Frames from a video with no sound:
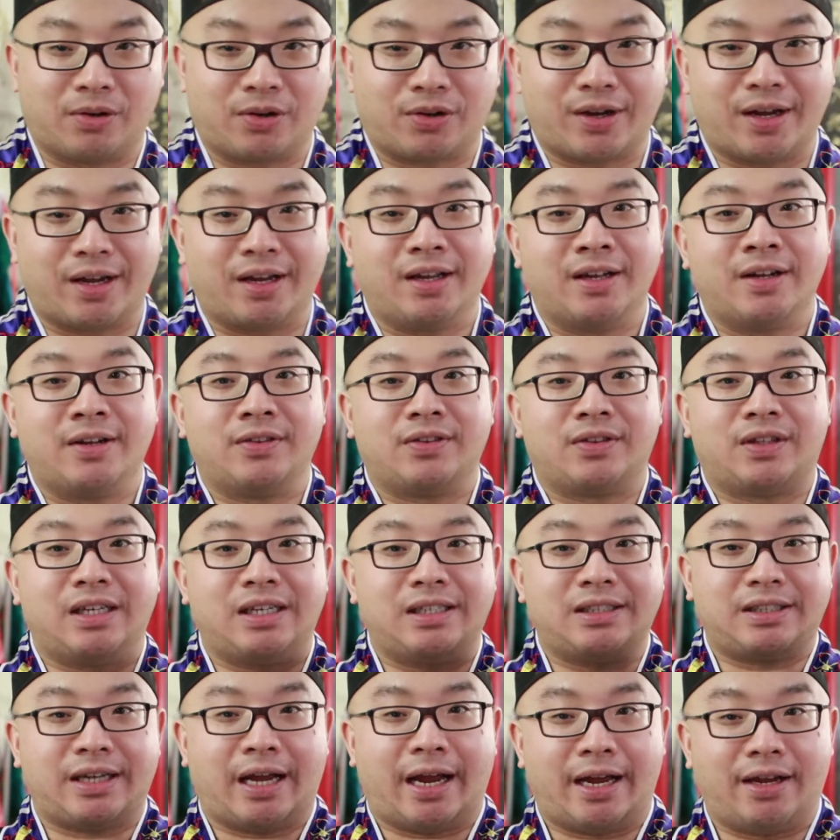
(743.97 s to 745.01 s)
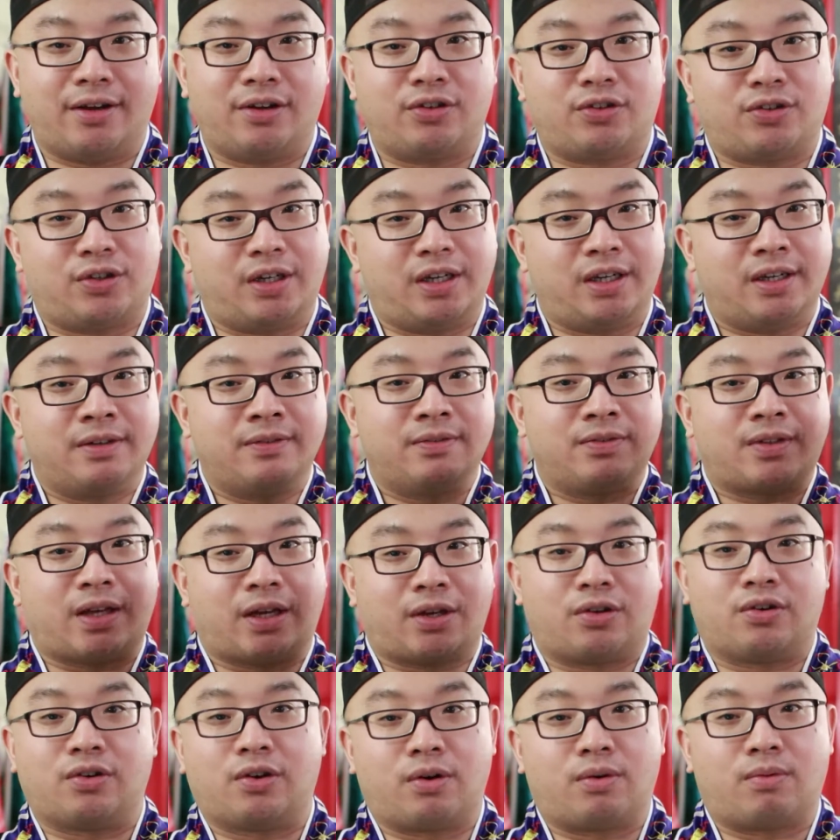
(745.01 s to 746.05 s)
Okay, these energy
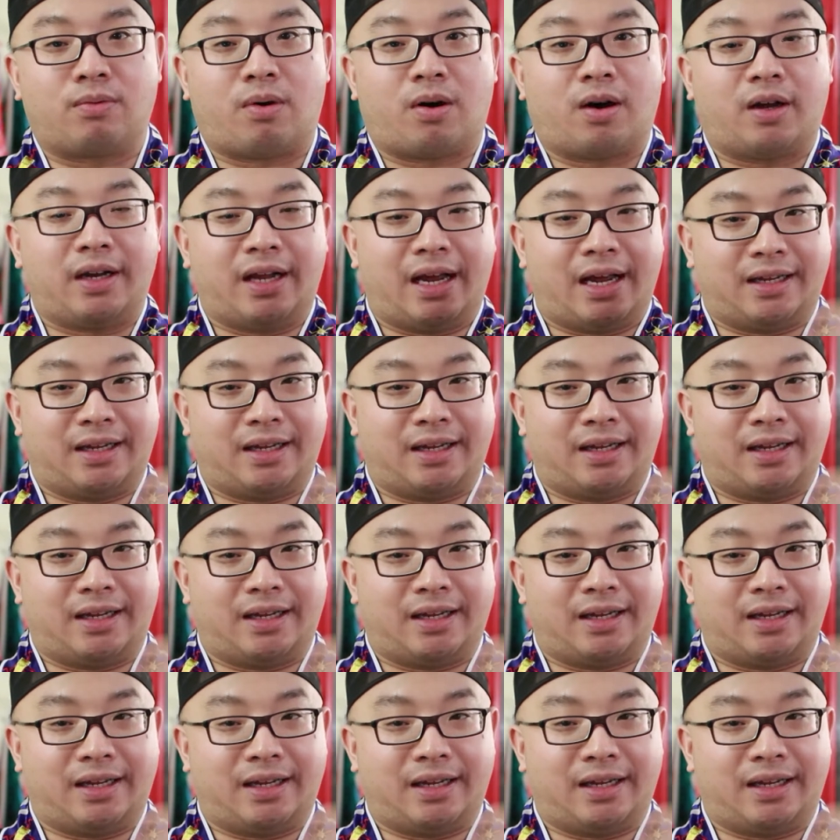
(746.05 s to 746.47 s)
that you don't want